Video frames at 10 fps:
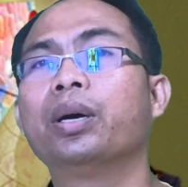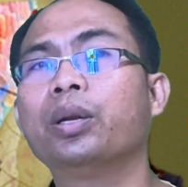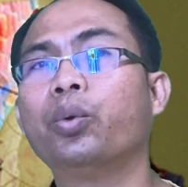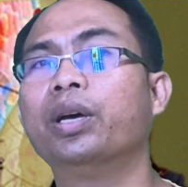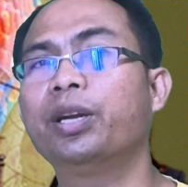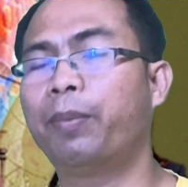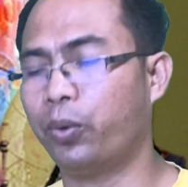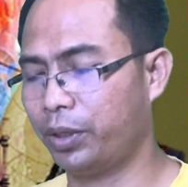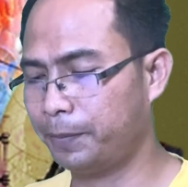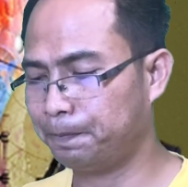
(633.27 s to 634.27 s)
donor
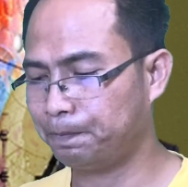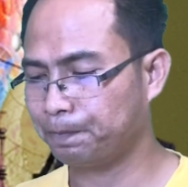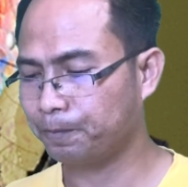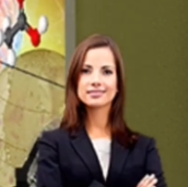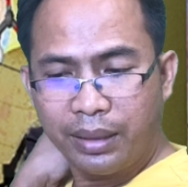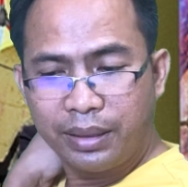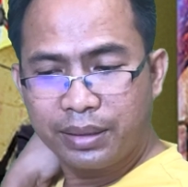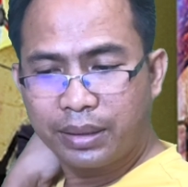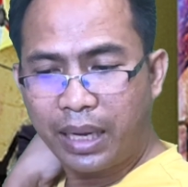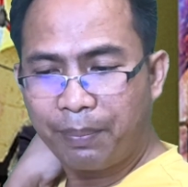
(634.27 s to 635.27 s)
report. In this
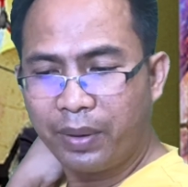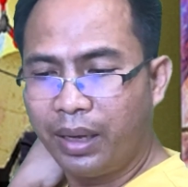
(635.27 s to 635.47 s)
step,